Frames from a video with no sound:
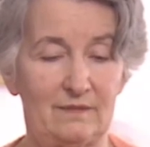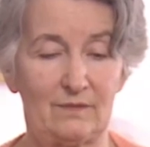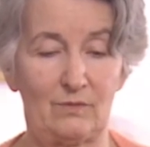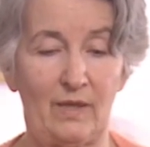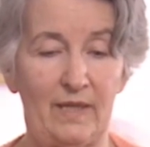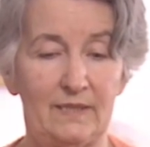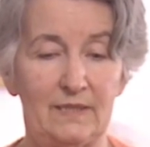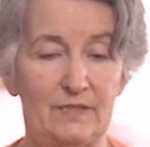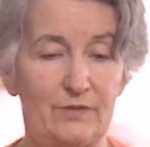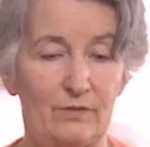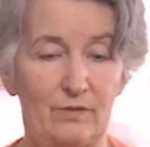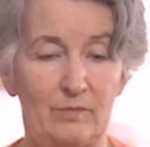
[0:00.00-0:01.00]
quite
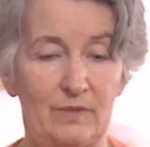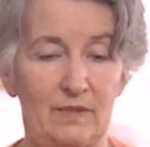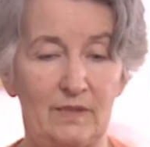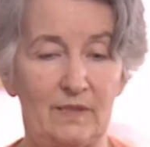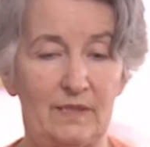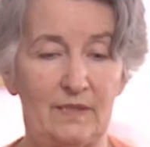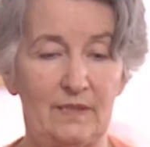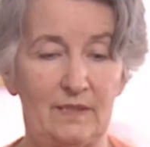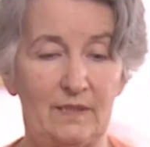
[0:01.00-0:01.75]
determinedly,